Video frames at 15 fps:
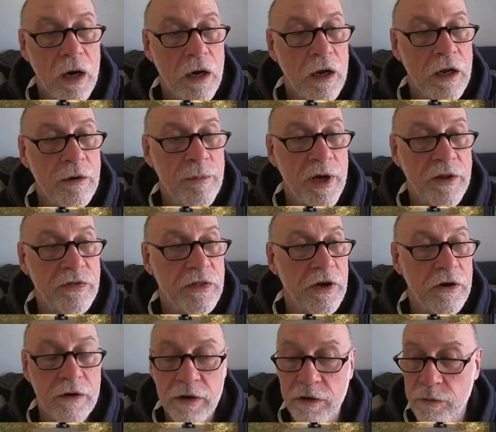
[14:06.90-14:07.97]
Right about
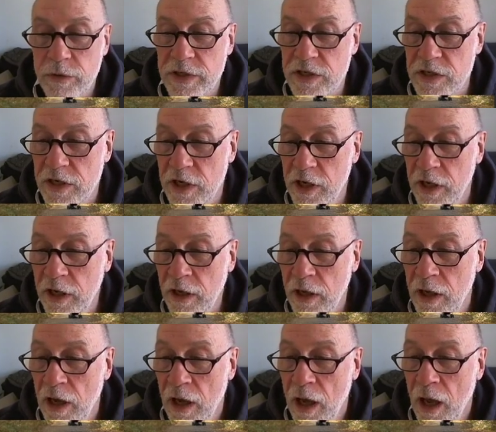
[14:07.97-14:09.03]
there, I would say.
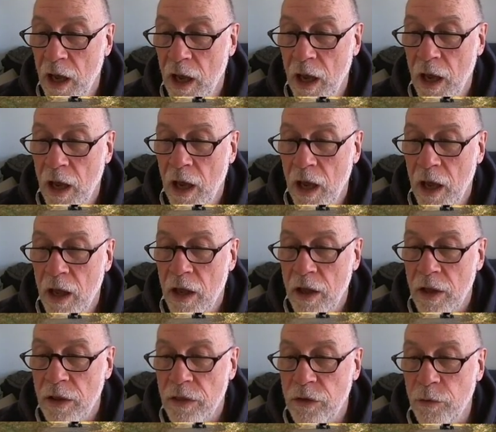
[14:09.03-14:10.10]

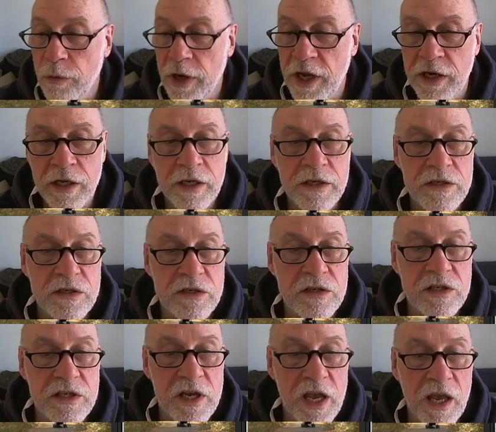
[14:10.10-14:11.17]
The radius the
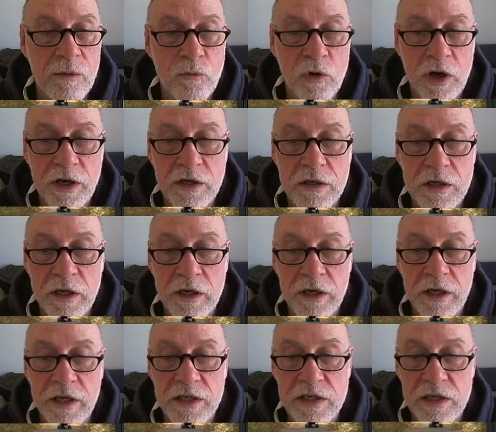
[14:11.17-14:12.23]
same, right till
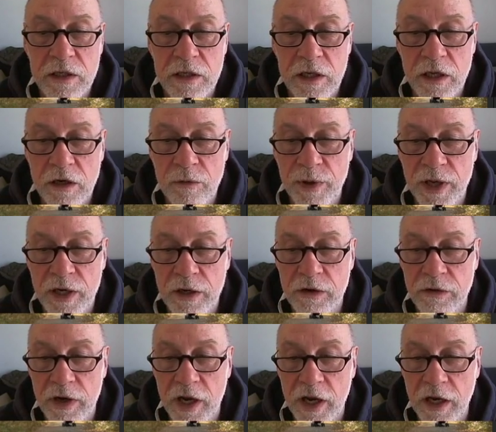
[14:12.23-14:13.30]
it gets a little bit of
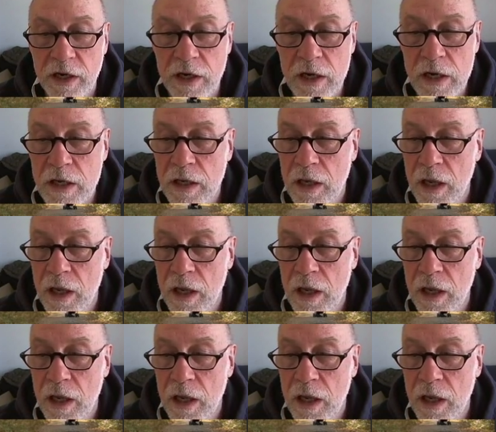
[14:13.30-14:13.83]
grain.